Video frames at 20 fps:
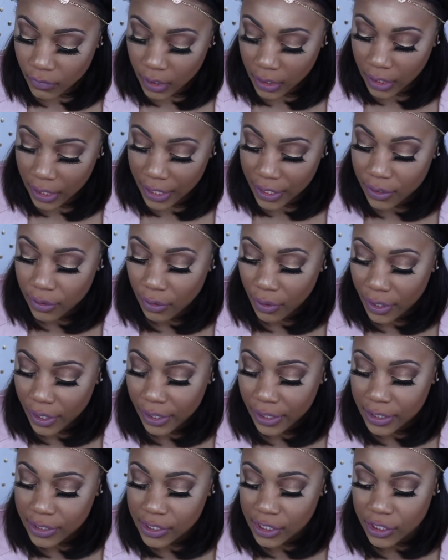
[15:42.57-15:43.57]
in
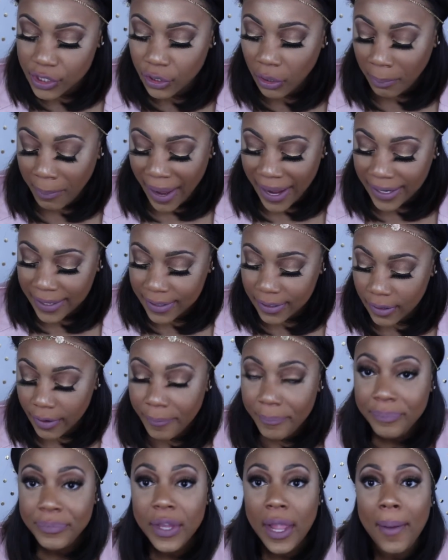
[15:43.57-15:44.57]
order to do
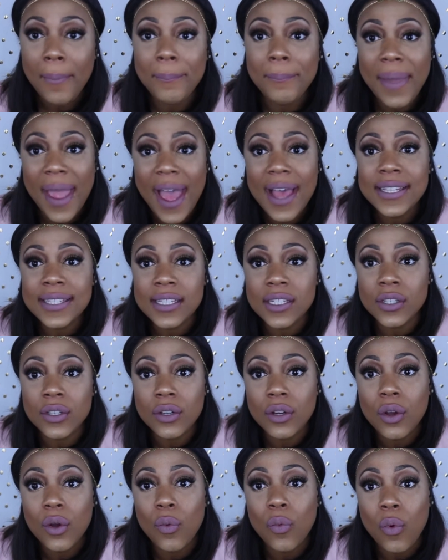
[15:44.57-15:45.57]
makeup. Master
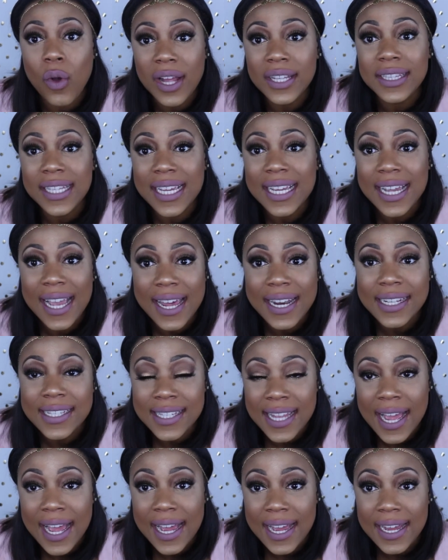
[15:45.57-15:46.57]
one thing at a
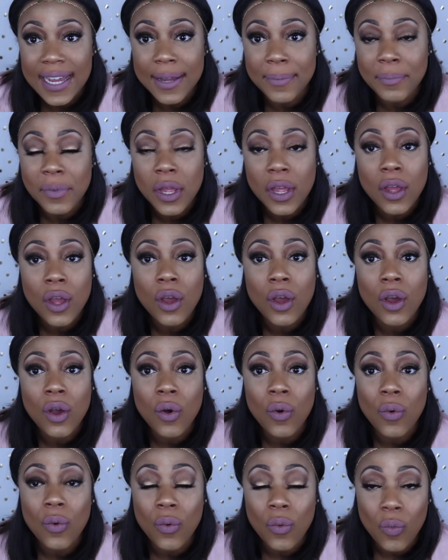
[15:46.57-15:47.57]
time.
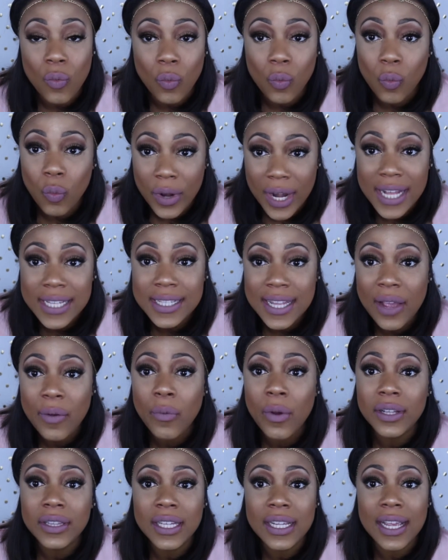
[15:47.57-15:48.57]
When I say
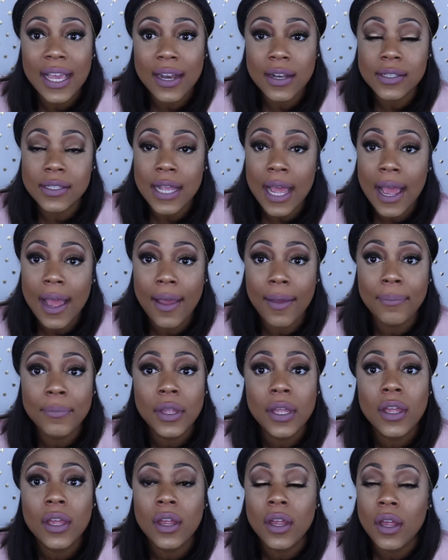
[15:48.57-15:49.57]
one thing at a time,
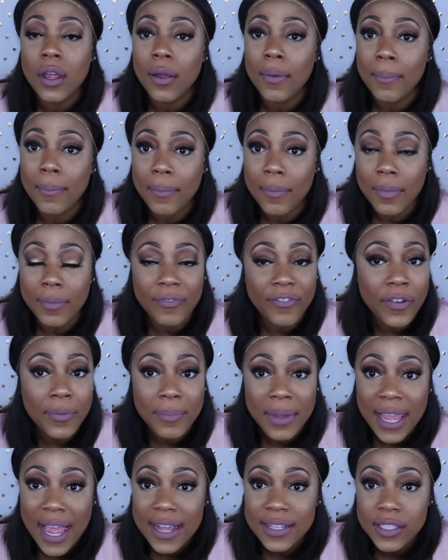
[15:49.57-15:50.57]
for
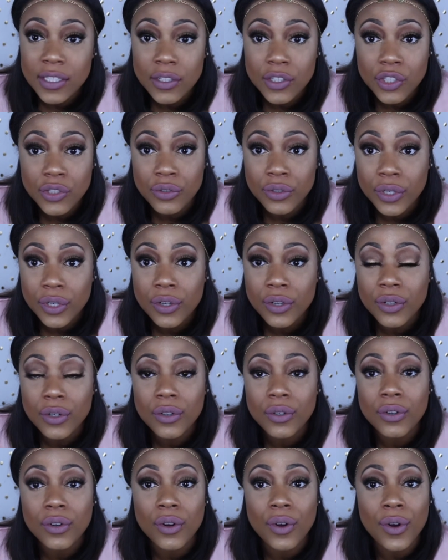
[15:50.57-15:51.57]
me, I still
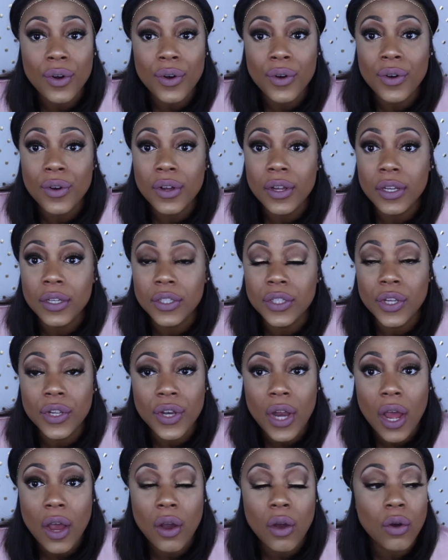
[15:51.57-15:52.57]
struggle on, you
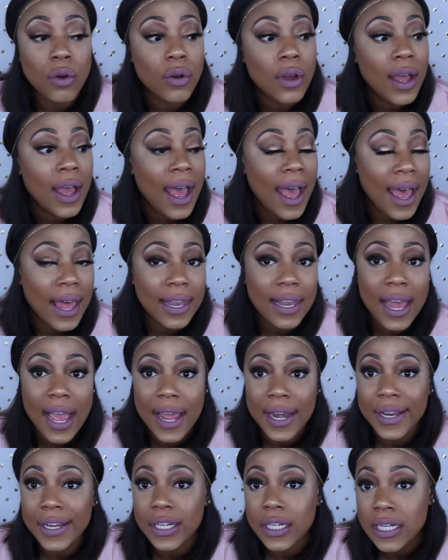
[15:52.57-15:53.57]
know,
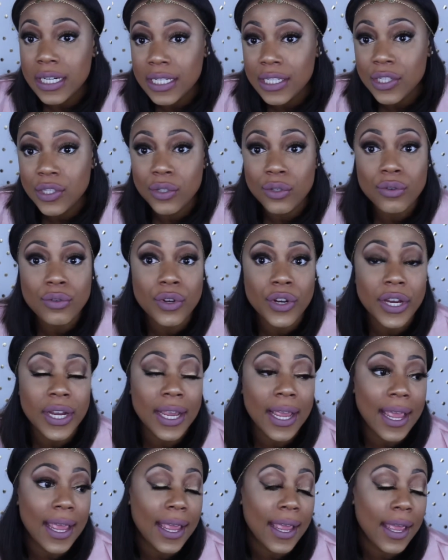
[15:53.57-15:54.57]
highlighting,
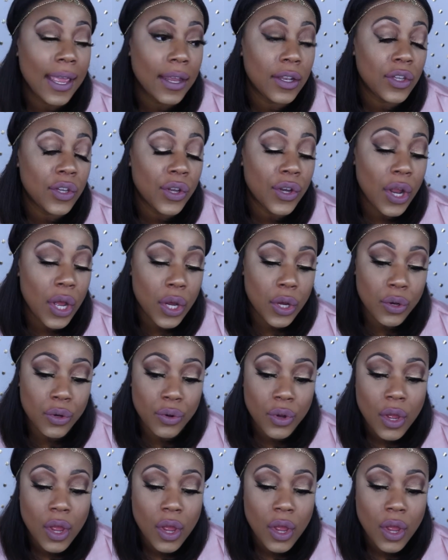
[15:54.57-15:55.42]
contouring, and, you know,